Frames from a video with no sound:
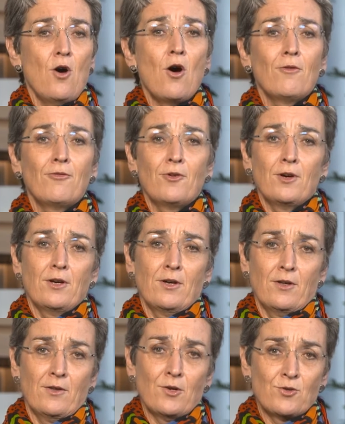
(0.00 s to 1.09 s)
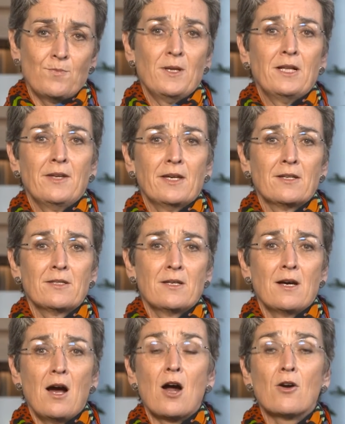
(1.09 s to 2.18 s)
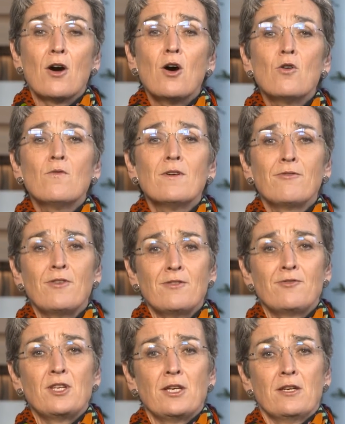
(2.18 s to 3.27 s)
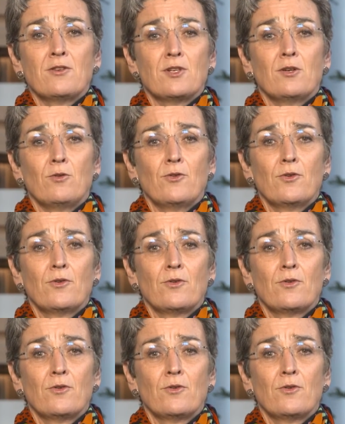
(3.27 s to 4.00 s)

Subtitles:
of those buildings are over 50 years old.